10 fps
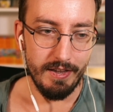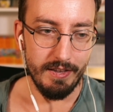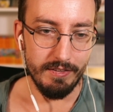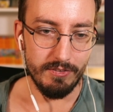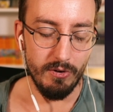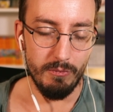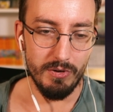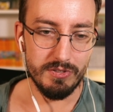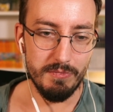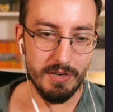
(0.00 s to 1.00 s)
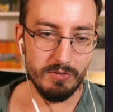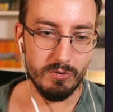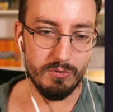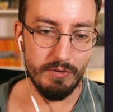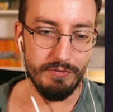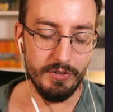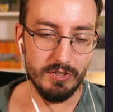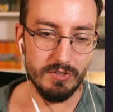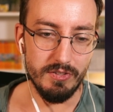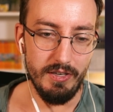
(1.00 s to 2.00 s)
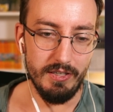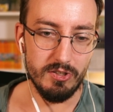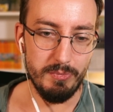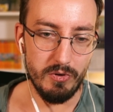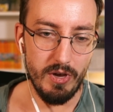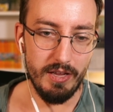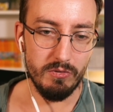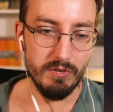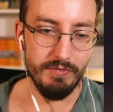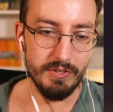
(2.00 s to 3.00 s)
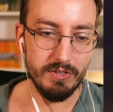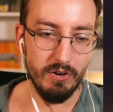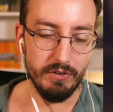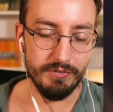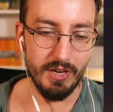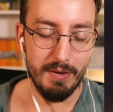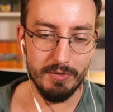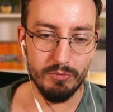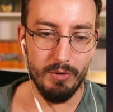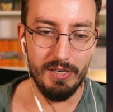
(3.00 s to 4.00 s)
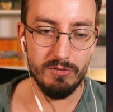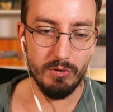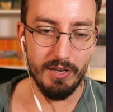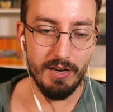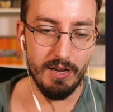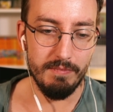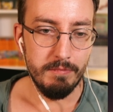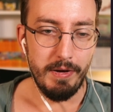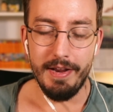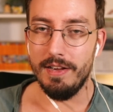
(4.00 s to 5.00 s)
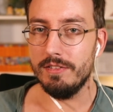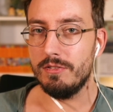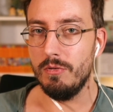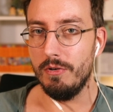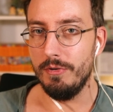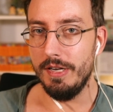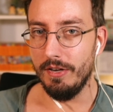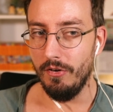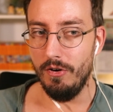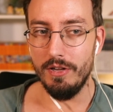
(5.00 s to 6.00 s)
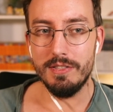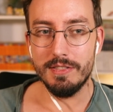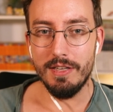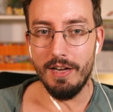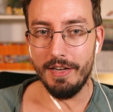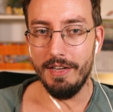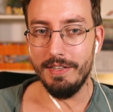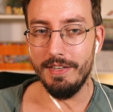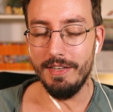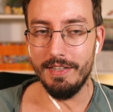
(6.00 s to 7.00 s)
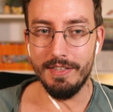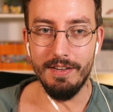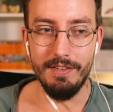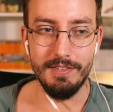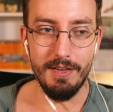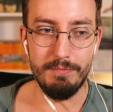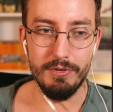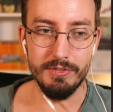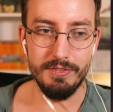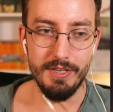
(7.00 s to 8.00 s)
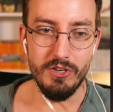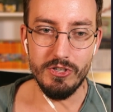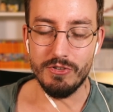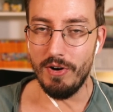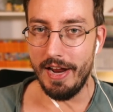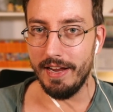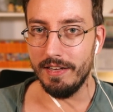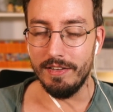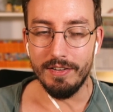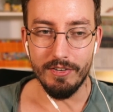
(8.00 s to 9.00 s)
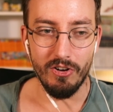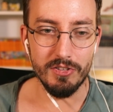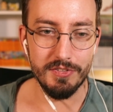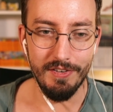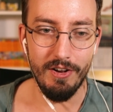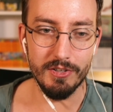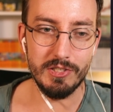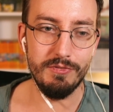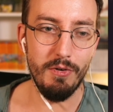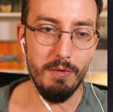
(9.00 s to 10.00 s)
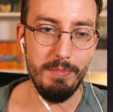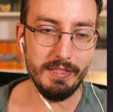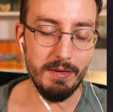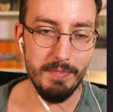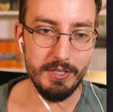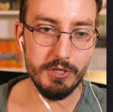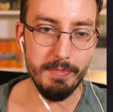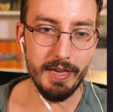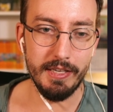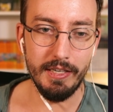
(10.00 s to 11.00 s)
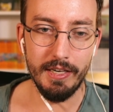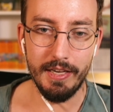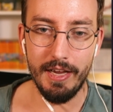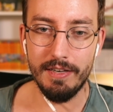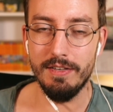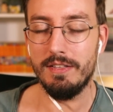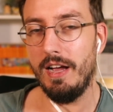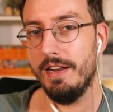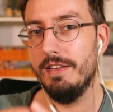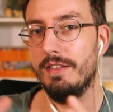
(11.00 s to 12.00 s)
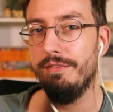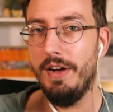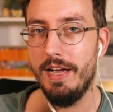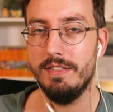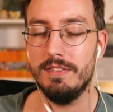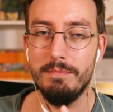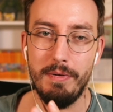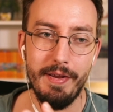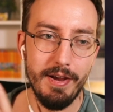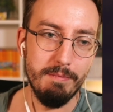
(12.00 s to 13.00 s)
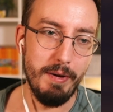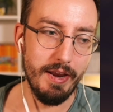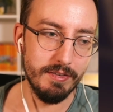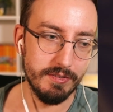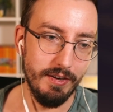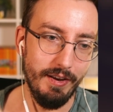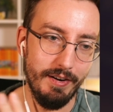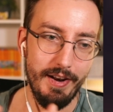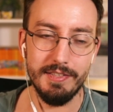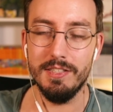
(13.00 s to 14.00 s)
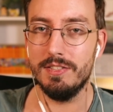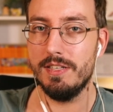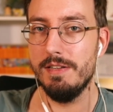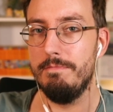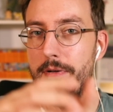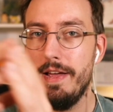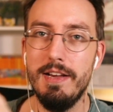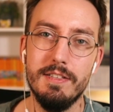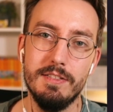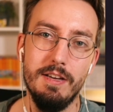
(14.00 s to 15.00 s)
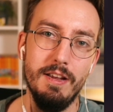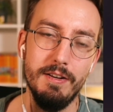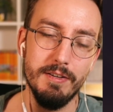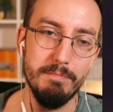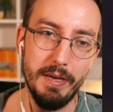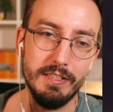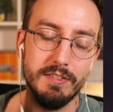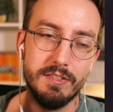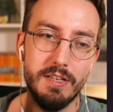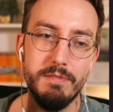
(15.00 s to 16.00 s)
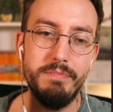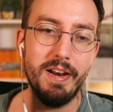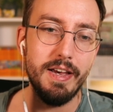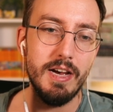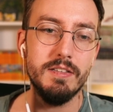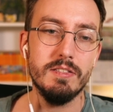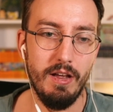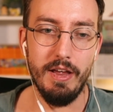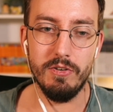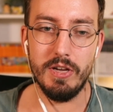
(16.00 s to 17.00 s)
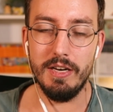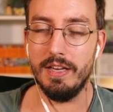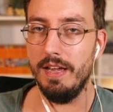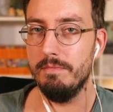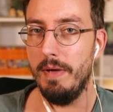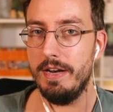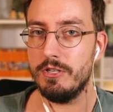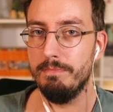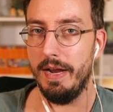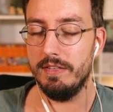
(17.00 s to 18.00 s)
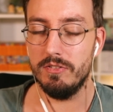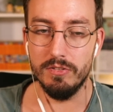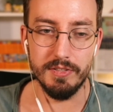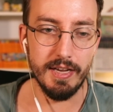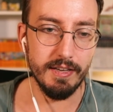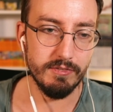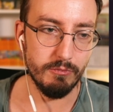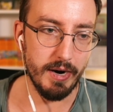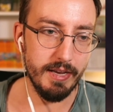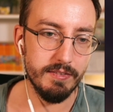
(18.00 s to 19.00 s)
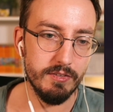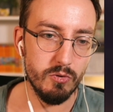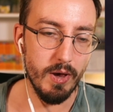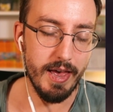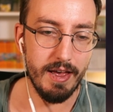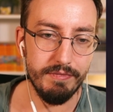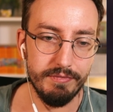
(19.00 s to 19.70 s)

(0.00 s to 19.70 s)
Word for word: So it was similar to Street Fighter six, but you had to invest a lot of time as well to get armed. Players who are really good are getting uh, their prestige rank. It also allows for better matchmaking again. It kind of divides the player base and lesser skilled players and better skilled players. And you can get matched based on that raid that you have.